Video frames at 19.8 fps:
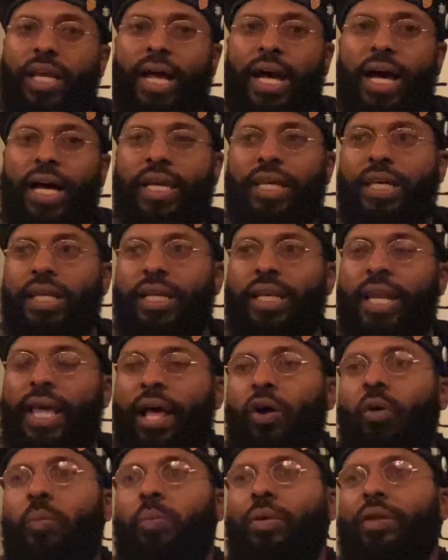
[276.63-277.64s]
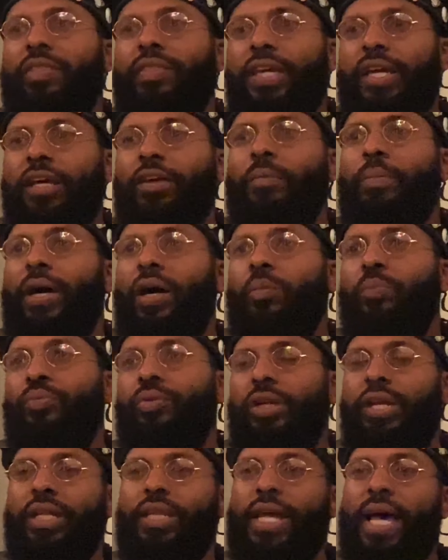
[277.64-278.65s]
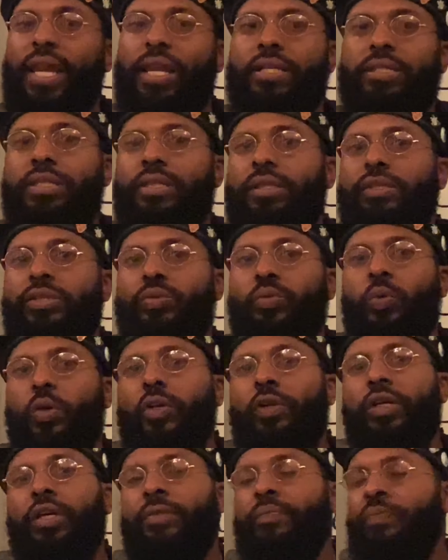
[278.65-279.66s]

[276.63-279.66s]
I couldn't help but think about putting that into this work